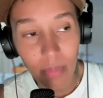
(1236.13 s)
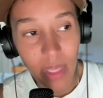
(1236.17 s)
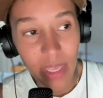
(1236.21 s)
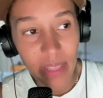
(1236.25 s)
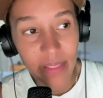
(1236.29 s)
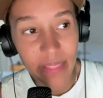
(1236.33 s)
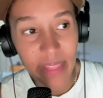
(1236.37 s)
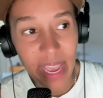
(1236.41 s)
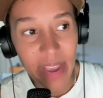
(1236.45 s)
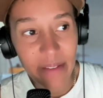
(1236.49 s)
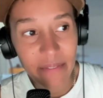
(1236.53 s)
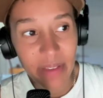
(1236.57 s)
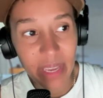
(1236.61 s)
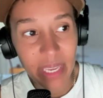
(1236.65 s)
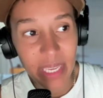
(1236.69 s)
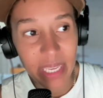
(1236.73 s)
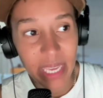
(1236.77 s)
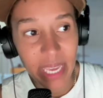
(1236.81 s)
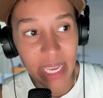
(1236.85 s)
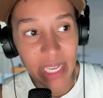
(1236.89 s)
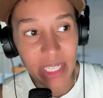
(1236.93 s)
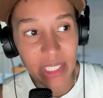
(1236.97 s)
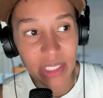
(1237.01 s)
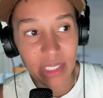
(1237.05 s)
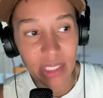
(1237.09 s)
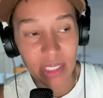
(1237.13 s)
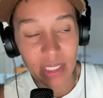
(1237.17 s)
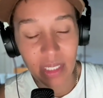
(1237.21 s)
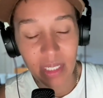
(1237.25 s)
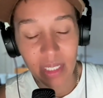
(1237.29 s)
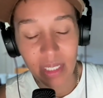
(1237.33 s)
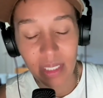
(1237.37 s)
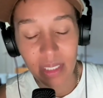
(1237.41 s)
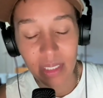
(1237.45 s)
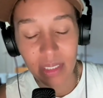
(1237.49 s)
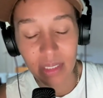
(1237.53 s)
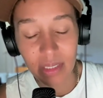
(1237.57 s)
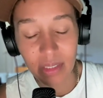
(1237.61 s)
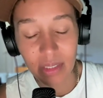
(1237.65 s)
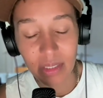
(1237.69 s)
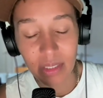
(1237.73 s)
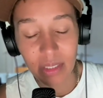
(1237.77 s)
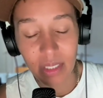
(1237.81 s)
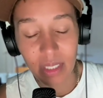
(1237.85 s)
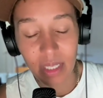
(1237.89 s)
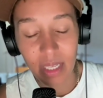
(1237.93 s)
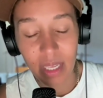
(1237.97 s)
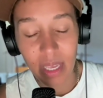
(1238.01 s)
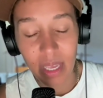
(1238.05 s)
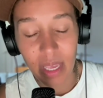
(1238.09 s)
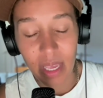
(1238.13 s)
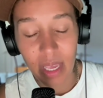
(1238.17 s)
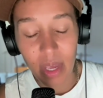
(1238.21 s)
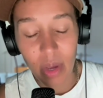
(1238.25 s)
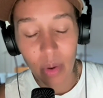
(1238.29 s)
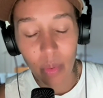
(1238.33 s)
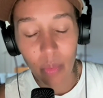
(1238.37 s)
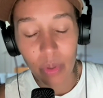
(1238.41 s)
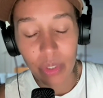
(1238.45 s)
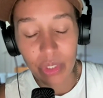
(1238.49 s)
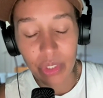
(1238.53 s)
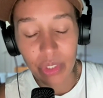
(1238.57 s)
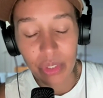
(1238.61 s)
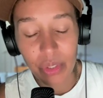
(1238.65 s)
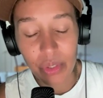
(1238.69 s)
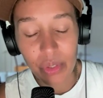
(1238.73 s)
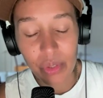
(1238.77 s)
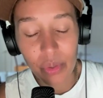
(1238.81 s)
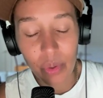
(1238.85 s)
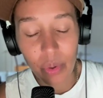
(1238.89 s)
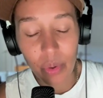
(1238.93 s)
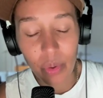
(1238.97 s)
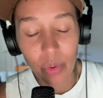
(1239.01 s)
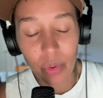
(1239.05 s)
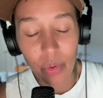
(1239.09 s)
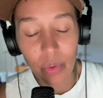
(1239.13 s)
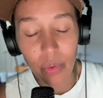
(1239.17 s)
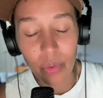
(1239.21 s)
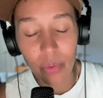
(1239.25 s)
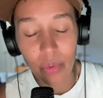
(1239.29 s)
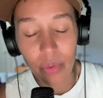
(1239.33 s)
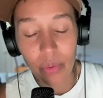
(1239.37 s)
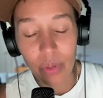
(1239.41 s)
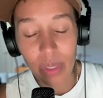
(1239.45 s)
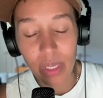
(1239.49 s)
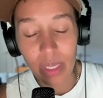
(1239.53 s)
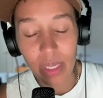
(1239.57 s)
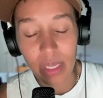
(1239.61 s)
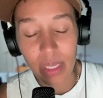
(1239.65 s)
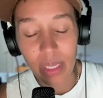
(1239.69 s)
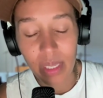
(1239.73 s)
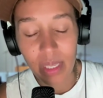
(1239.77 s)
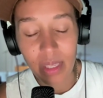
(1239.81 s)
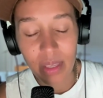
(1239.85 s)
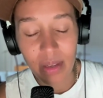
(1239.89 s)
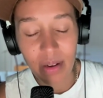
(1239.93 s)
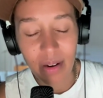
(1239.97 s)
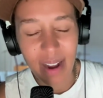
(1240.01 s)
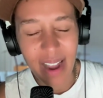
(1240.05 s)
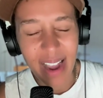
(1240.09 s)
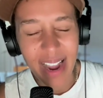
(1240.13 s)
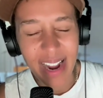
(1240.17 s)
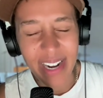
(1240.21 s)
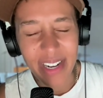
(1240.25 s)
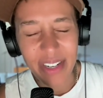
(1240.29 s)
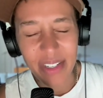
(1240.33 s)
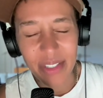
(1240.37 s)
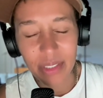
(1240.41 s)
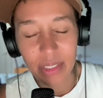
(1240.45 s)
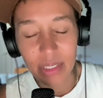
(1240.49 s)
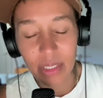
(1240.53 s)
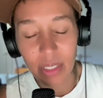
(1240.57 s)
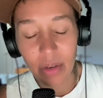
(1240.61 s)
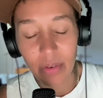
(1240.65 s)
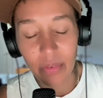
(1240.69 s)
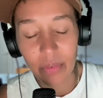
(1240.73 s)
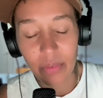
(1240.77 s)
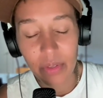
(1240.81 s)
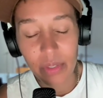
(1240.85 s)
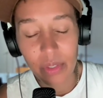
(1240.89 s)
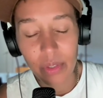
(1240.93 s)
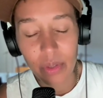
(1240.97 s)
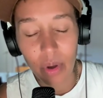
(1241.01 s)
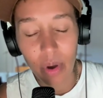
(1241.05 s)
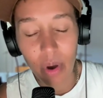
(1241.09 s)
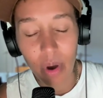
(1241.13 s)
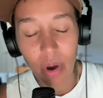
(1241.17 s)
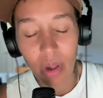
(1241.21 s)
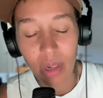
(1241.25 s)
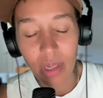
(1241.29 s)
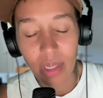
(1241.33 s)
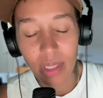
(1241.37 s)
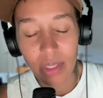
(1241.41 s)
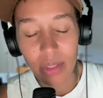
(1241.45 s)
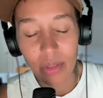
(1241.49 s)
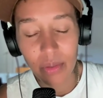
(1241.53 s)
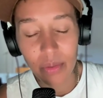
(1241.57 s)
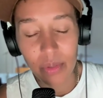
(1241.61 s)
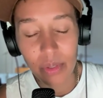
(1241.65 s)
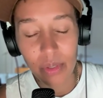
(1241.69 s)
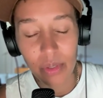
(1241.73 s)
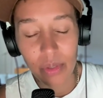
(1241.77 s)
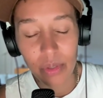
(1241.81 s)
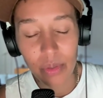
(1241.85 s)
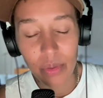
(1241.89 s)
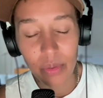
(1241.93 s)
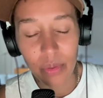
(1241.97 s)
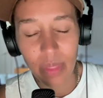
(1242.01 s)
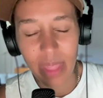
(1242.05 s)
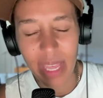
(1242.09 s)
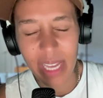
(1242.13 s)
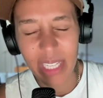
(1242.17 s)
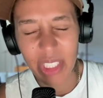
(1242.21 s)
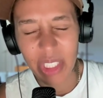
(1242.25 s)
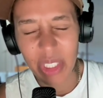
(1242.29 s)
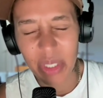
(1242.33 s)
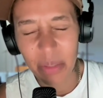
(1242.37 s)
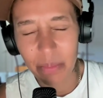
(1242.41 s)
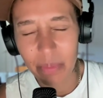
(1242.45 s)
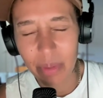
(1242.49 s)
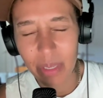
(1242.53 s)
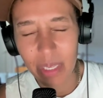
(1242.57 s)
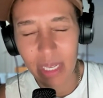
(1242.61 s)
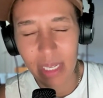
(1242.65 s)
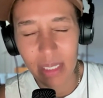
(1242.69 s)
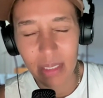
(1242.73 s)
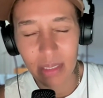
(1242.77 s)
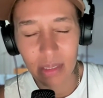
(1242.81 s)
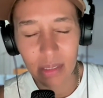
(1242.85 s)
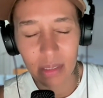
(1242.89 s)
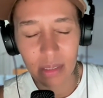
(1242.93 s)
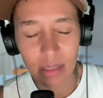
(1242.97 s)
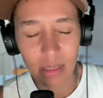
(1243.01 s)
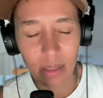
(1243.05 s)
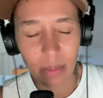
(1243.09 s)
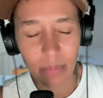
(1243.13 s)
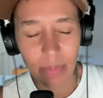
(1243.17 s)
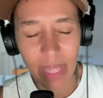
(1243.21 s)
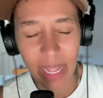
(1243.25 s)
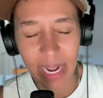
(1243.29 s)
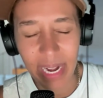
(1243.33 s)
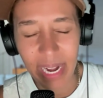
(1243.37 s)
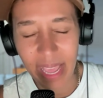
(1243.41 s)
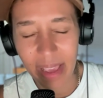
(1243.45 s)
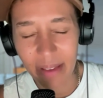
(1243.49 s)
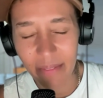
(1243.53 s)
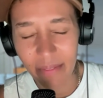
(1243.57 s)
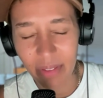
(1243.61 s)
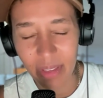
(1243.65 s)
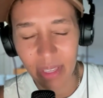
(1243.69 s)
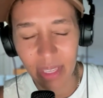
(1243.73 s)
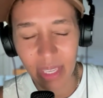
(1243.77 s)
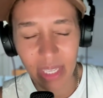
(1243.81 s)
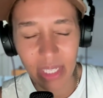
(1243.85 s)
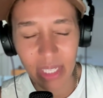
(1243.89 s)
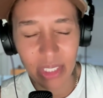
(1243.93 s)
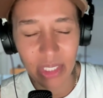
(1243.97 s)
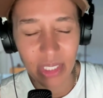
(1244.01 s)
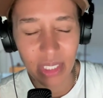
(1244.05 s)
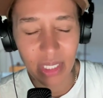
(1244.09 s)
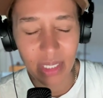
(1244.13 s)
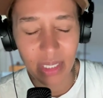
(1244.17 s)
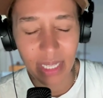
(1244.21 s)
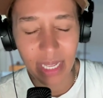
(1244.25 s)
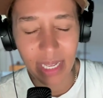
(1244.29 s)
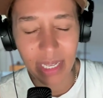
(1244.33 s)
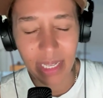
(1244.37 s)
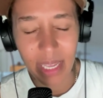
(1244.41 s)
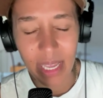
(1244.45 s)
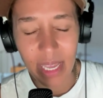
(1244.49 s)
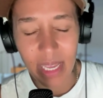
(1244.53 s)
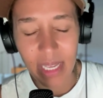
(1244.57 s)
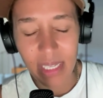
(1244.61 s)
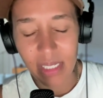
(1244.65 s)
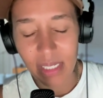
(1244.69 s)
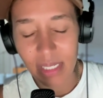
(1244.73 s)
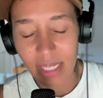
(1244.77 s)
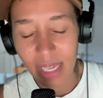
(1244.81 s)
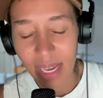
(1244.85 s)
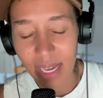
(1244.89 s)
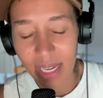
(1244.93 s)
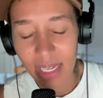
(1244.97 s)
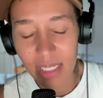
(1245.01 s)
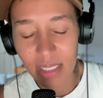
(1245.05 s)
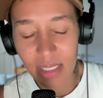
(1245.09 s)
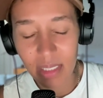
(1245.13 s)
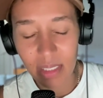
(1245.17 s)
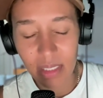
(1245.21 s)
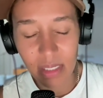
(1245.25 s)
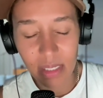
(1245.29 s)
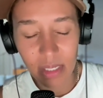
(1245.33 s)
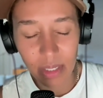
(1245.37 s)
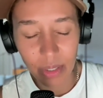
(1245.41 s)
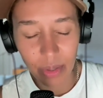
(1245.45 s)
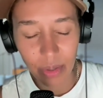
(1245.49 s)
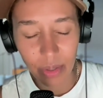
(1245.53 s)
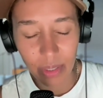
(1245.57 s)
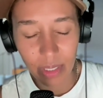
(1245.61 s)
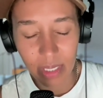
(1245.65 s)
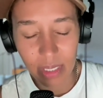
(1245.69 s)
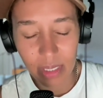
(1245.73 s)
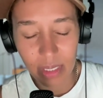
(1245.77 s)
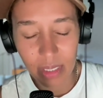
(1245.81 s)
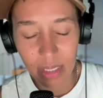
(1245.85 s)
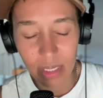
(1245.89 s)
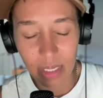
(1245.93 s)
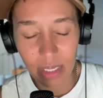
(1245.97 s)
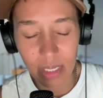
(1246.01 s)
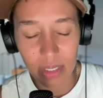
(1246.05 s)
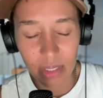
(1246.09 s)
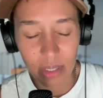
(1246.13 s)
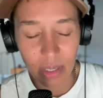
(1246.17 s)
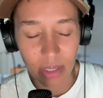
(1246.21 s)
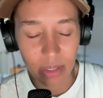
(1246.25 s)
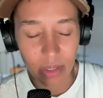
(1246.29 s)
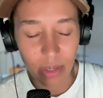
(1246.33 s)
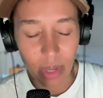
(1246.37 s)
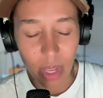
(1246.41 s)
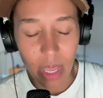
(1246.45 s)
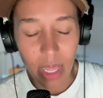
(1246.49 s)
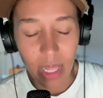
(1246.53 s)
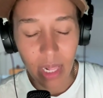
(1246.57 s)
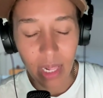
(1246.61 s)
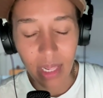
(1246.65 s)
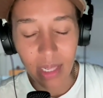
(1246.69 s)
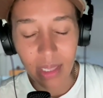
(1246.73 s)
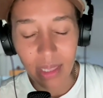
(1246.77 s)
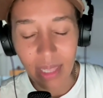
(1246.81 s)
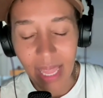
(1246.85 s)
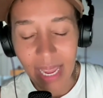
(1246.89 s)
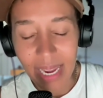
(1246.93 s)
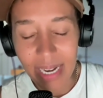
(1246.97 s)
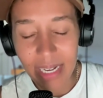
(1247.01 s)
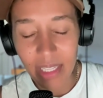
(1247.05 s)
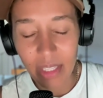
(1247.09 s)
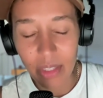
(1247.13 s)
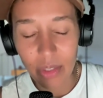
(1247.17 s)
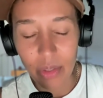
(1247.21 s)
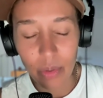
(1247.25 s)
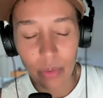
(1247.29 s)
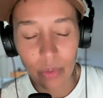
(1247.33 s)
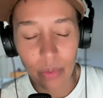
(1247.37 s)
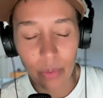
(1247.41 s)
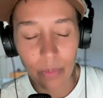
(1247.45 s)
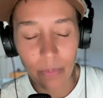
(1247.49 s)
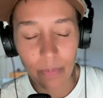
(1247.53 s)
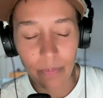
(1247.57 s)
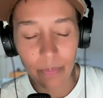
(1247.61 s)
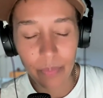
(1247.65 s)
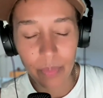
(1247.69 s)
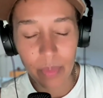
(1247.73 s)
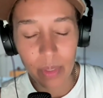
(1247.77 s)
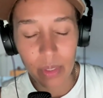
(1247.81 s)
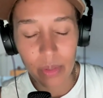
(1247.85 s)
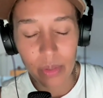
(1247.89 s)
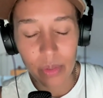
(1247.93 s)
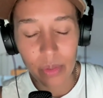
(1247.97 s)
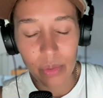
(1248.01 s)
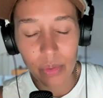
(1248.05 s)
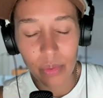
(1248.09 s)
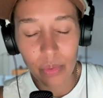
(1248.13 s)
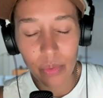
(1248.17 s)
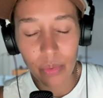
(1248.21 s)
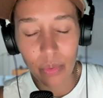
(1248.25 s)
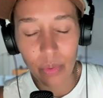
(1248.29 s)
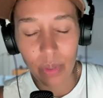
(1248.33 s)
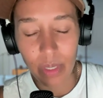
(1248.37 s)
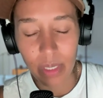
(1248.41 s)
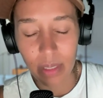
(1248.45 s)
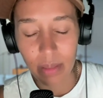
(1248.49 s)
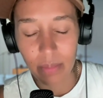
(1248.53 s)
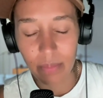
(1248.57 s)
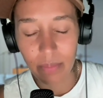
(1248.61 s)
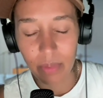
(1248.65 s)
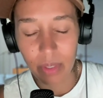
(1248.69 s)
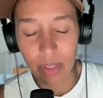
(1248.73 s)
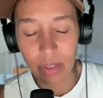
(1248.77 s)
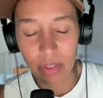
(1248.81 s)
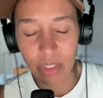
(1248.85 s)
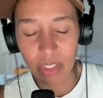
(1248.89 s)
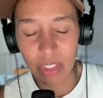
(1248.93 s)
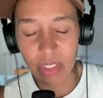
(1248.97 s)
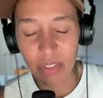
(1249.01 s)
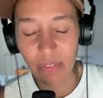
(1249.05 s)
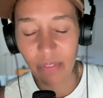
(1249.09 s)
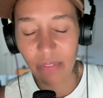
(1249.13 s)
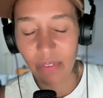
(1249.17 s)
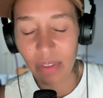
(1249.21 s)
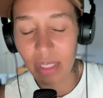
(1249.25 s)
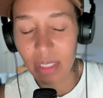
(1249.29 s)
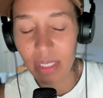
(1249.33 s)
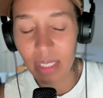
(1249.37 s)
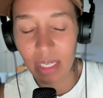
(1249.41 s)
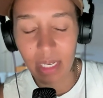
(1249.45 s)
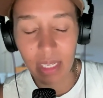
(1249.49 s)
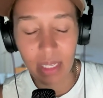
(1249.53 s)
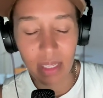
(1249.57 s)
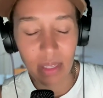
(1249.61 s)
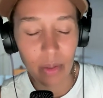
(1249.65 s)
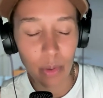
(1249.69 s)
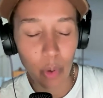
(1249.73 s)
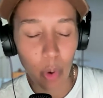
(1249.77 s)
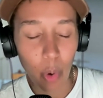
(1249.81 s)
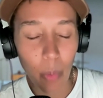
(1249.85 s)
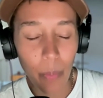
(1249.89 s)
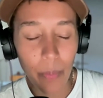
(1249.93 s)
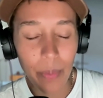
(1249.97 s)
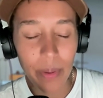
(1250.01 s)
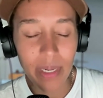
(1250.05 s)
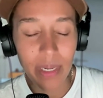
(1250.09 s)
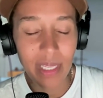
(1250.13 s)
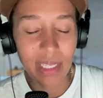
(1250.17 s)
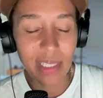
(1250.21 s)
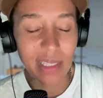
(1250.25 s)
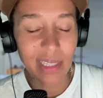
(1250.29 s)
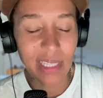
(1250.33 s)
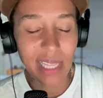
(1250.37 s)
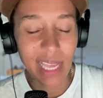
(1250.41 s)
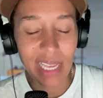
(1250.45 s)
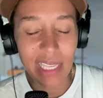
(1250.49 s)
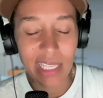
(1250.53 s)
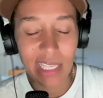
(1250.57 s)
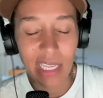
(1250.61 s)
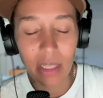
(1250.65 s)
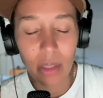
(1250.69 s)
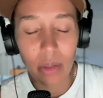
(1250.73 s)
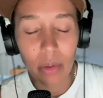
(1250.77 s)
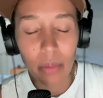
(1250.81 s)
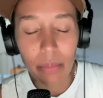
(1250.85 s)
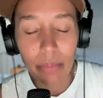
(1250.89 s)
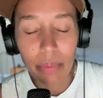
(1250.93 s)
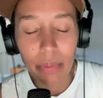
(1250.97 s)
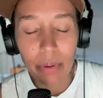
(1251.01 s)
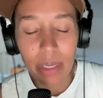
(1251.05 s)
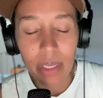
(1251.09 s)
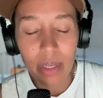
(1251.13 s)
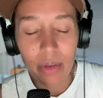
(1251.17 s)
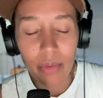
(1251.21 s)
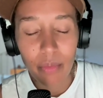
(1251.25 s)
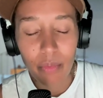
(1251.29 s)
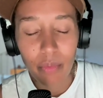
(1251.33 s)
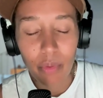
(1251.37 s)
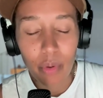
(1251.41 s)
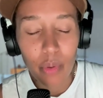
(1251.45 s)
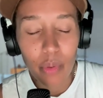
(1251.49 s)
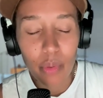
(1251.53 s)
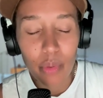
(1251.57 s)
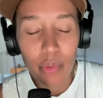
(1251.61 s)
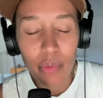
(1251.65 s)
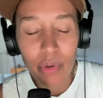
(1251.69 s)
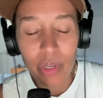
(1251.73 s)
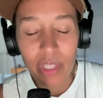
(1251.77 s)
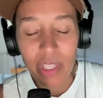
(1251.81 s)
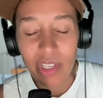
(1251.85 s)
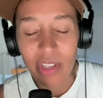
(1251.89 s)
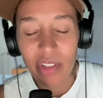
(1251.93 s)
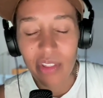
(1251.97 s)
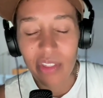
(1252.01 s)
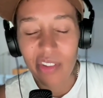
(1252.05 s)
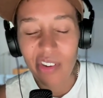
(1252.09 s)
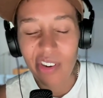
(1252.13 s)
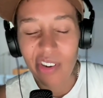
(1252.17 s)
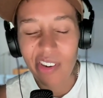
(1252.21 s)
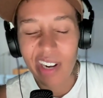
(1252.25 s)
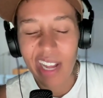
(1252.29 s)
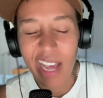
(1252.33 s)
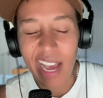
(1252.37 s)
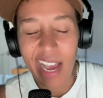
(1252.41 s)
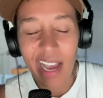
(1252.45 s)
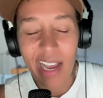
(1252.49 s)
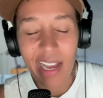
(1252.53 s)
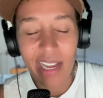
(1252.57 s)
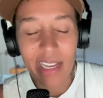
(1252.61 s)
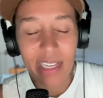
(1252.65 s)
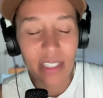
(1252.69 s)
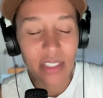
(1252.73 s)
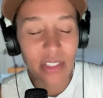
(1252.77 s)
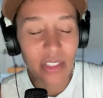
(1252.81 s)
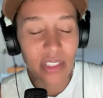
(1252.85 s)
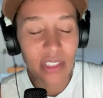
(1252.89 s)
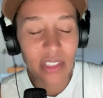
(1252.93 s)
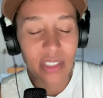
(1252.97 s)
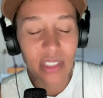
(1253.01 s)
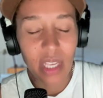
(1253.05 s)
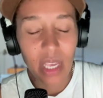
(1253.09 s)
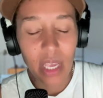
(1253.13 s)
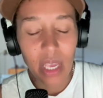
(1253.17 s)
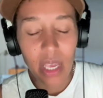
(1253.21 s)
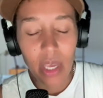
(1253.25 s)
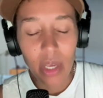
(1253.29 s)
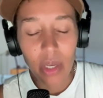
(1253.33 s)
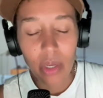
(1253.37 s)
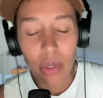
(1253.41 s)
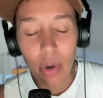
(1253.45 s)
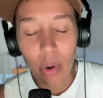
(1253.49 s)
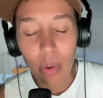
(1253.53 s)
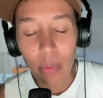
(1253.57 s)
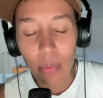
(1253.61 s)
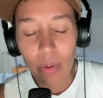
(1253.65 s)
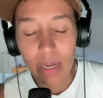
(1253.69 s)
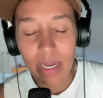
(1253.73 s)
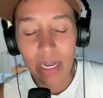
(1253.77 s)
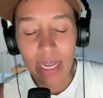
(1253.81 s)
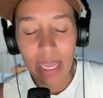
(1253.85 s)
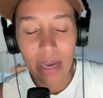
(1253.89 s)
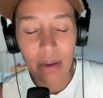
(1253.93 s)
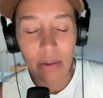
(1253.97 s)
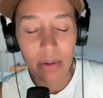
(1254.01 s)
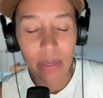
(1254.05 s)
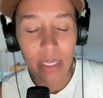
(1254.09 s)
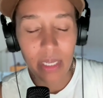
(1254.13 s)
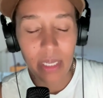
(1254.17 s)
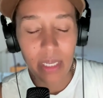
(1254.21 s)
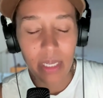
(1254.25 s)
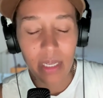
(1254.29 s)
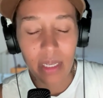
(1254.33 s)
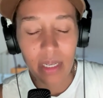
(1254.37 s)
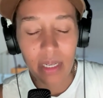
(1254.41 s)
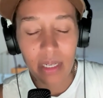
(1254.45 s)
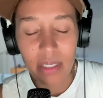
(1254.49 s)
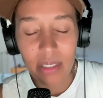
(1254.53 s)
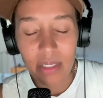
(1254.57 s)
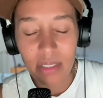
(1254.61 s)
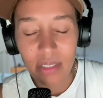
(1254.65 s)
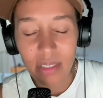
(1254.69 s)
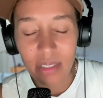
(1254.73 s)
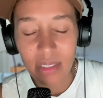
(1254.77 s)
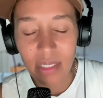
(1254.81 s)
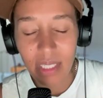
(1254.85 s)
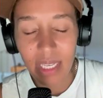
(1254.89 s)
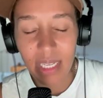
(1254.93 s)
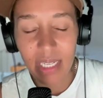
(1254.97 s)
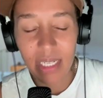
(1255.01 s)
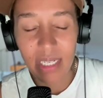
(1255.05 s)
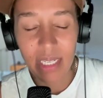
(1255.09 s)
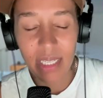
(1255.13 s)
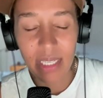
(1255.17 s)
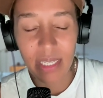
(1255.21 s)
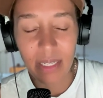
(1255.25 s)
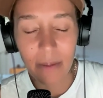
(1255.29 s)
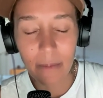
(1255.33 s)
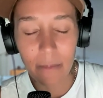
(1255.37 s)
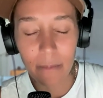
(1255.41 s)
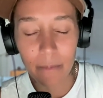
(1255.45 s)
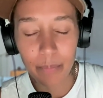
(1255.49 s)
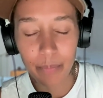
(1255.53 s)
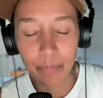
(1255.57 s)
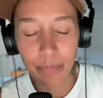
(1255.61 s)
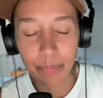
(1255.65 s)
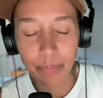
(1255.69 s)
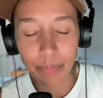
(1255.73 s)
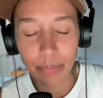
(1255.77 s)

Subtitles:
And that vacation is what your soul, your higher self is calling you to do, that GPS system, that navigation, that signs and synchronicities are aligning you to it. You're just feeling it, opening that yellow brick road in your third eye and just going down it and understanding,